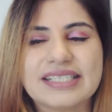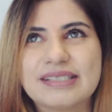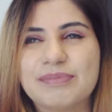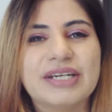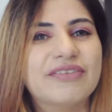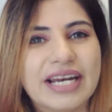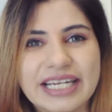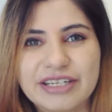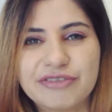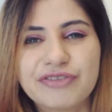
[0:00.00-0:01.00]
it's been
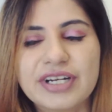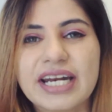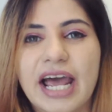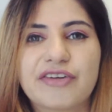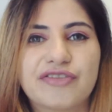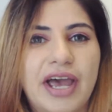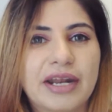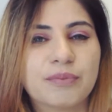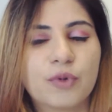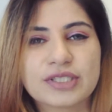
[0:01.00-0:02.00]
really different. I've
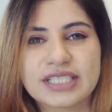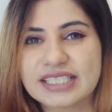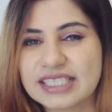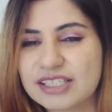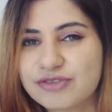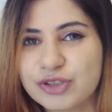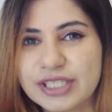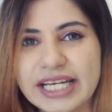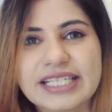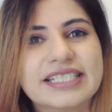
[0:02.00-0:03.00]
had more successful
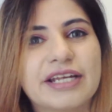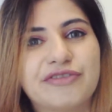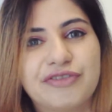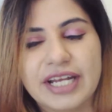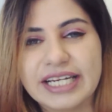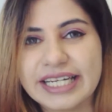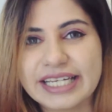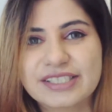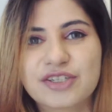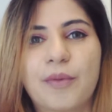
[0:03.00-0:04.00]
days than failed
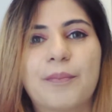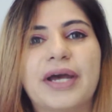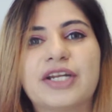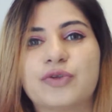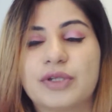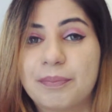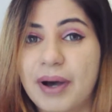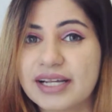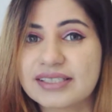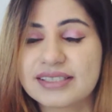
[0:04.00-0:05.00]
days compared to the
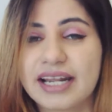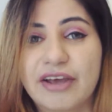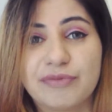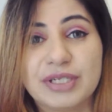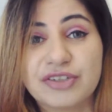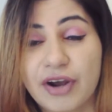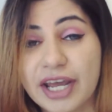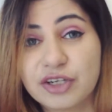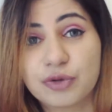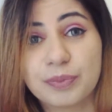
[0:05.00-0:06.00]
past that I've been
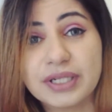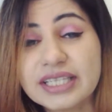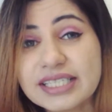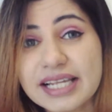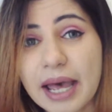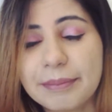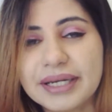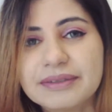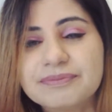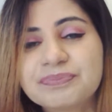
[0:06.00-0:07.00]
trying to build this habit.